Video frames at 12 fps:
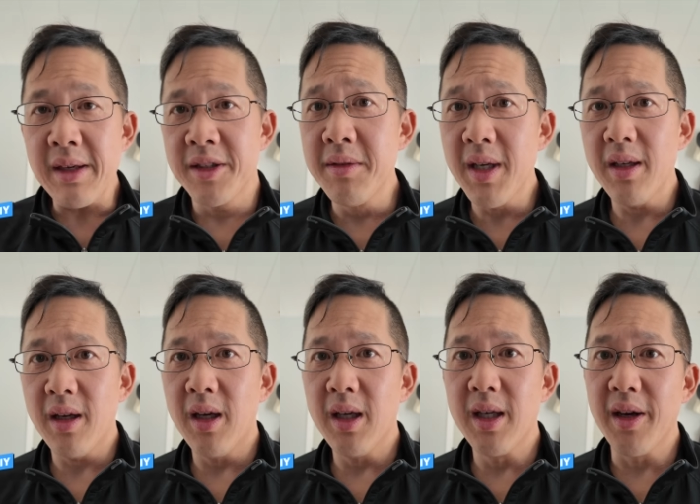to get
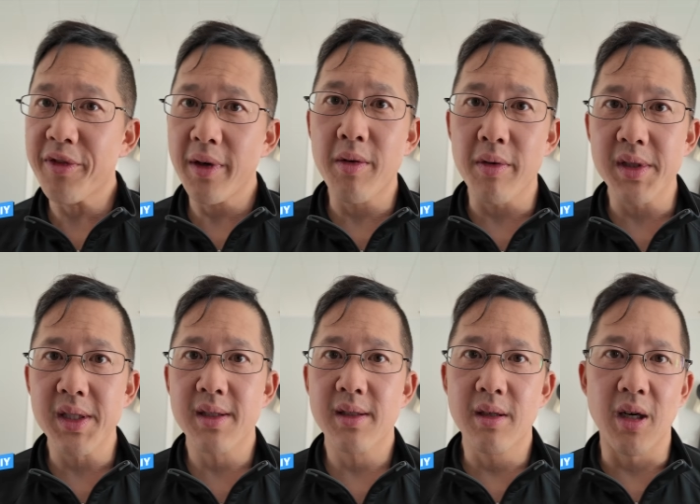a free
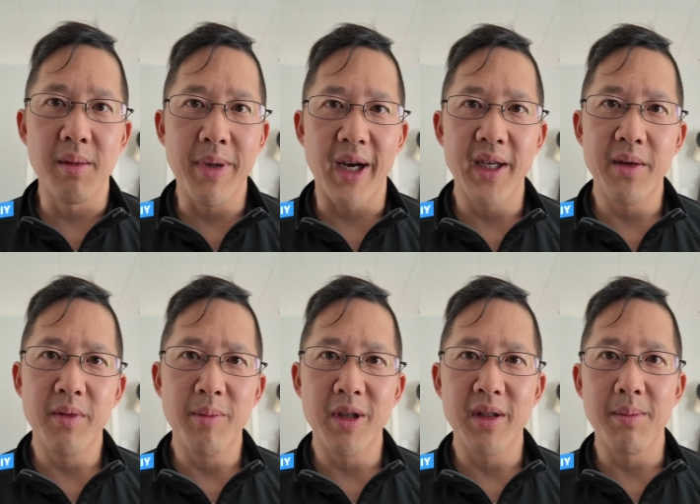course called Body
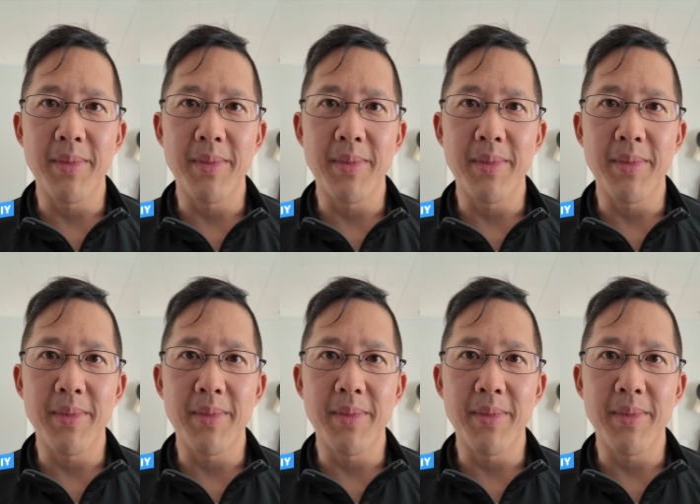Rebuilding